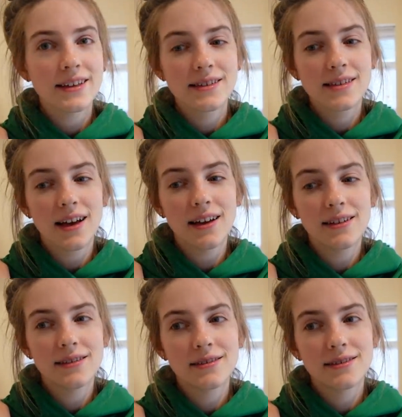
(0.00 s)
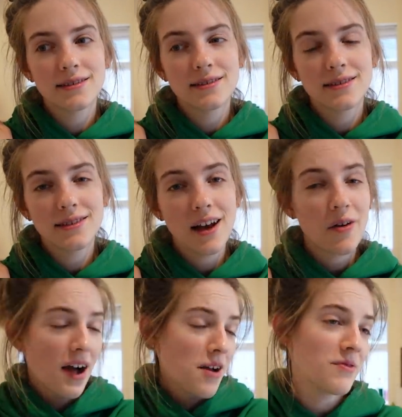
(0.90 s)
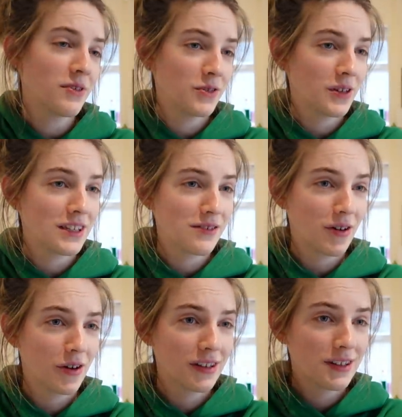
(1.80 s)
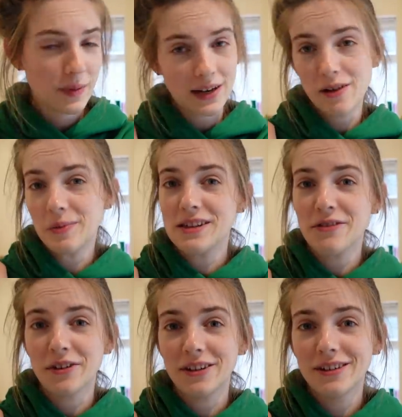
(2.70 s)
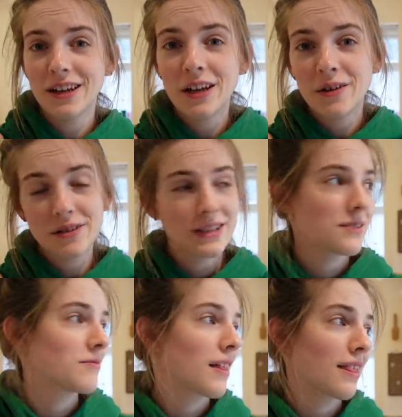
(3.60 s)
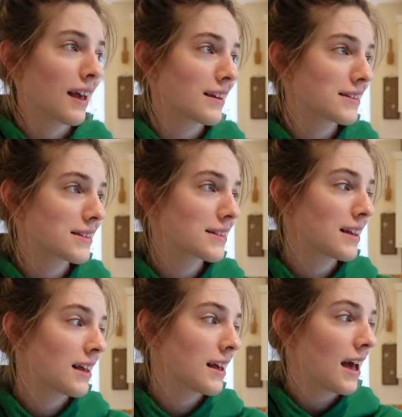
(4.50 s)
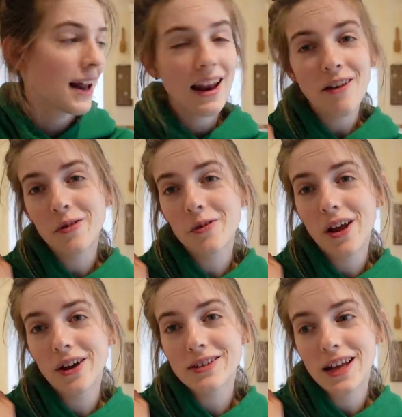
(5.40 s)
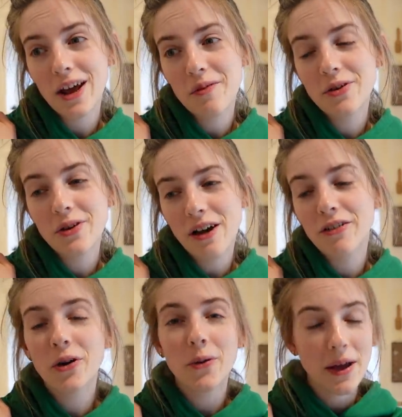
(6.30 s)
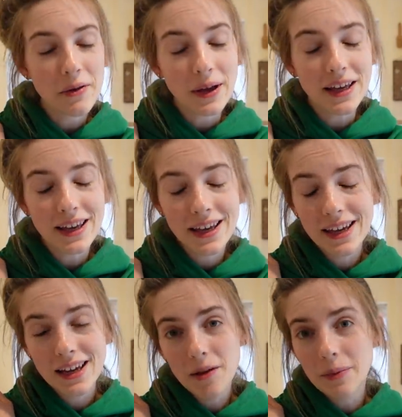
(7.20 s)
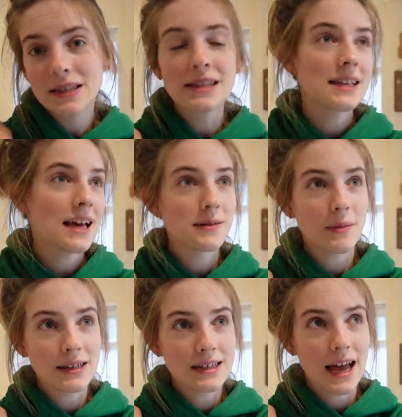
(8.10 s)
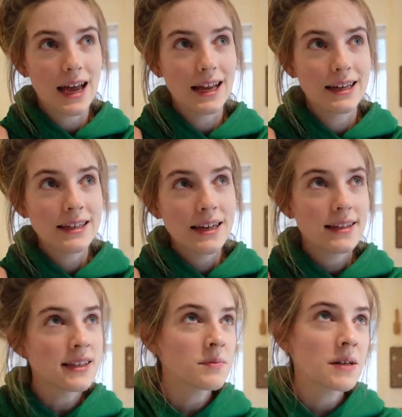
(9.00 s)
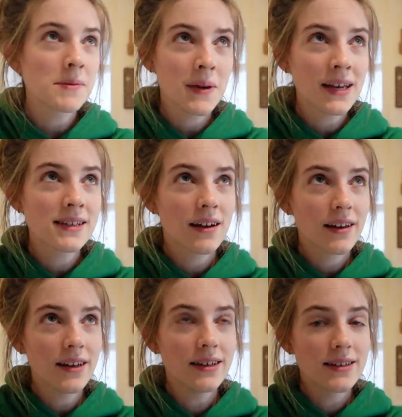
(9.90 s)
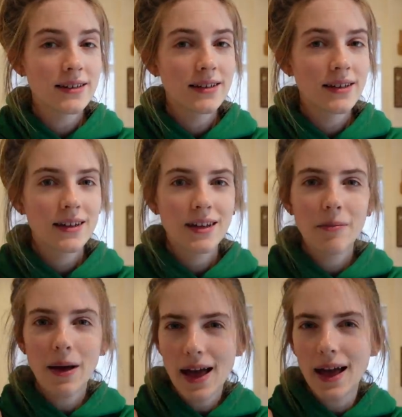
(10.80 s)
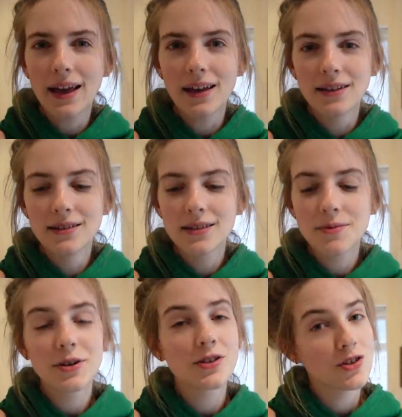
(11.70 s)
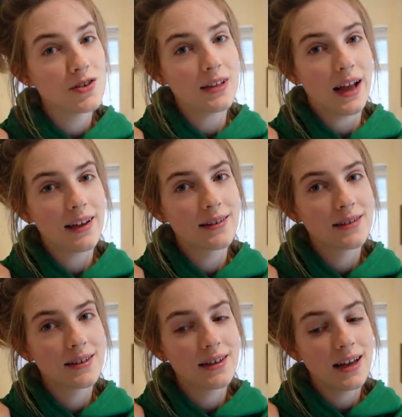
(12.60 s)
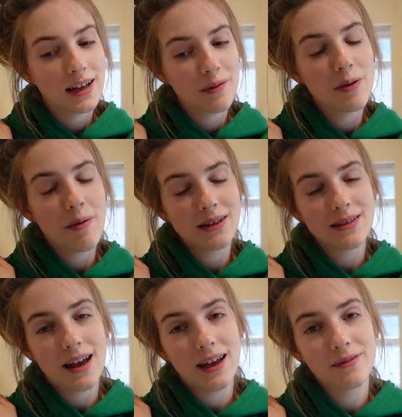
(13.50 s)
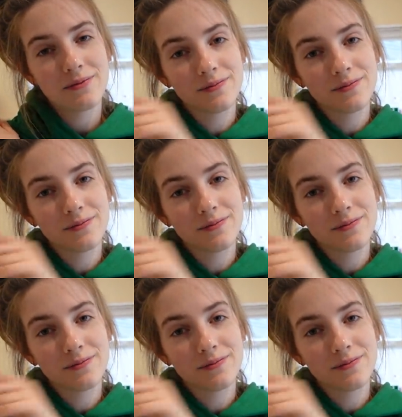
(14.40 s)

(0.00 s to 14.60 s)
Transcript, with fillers: So I hope you've enjoyed this vlog. It's been a little bit different. We've done some fun things. And I love you all loads. And I hope you have a great week. Because today's Monday. And sometimes Mondays aren't good. But hey, tomorrow's Tuesday. And it can be a better day.